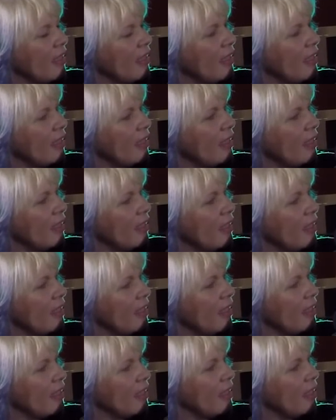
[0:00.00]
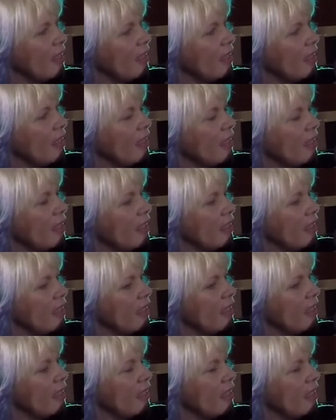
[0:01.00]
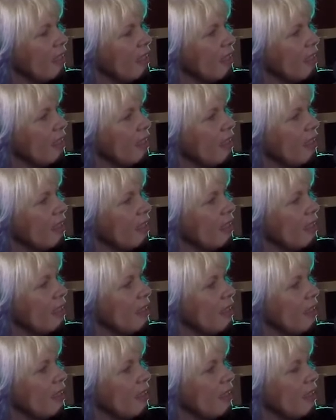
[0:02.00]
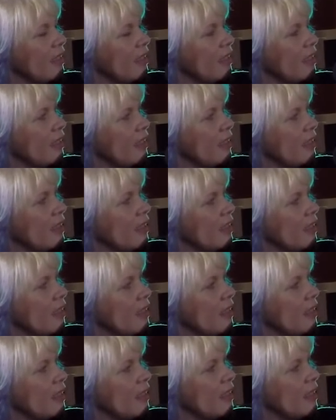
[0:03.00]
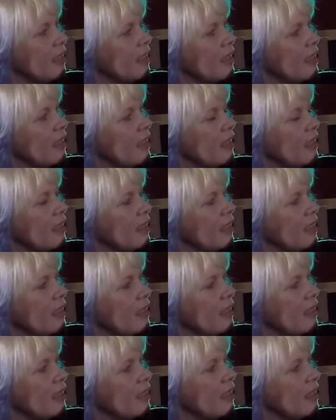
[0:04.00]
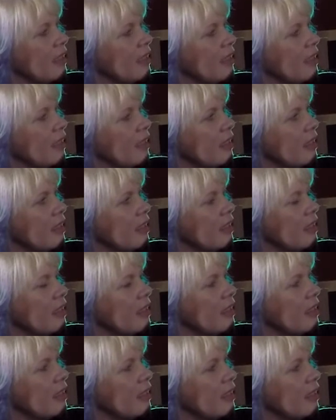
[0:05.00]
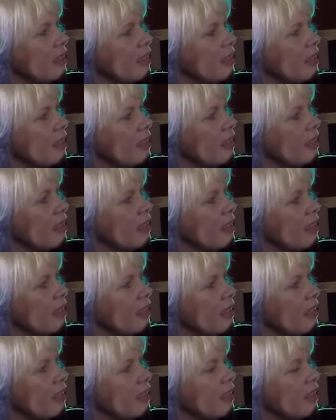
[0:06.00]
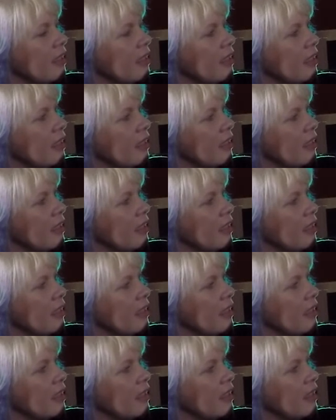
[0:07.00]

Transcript: This person isn't speaking.